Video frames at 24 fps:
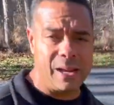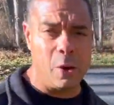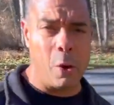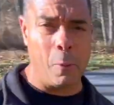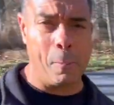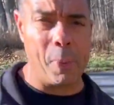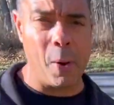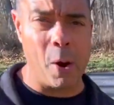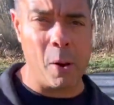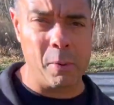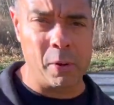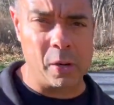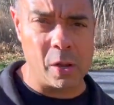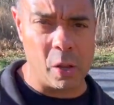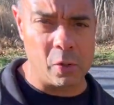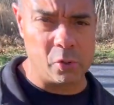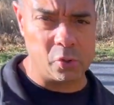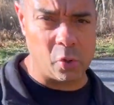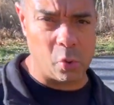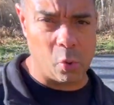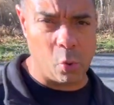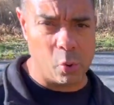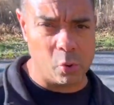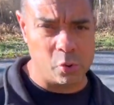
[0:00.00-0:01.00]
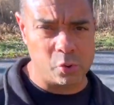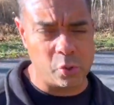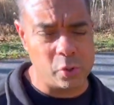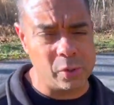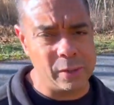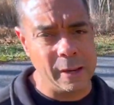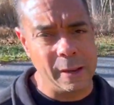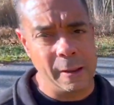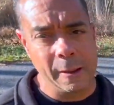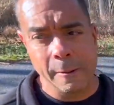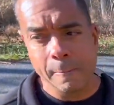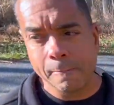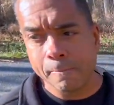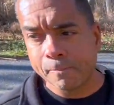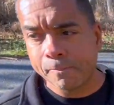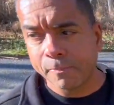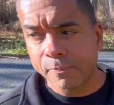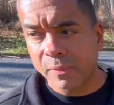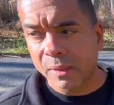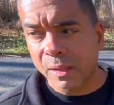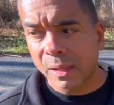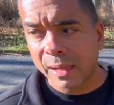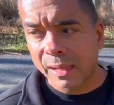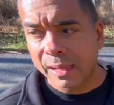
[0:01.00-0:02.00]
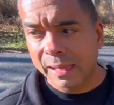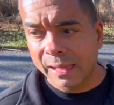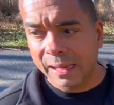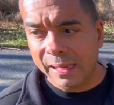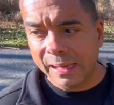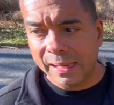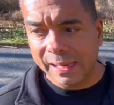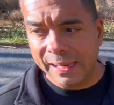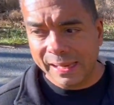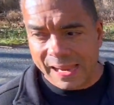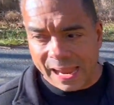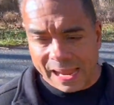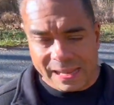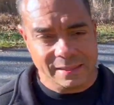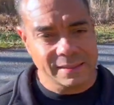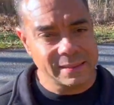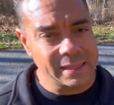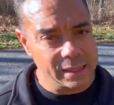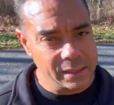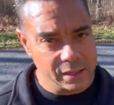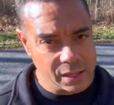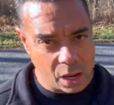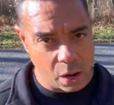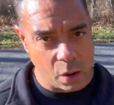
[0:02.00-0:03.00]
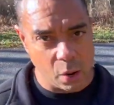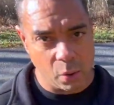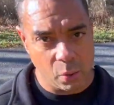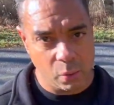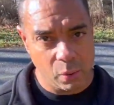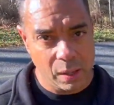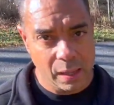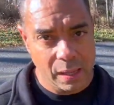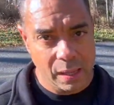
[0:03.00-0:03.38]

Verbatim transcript: no permaculture orchard. Yes and no.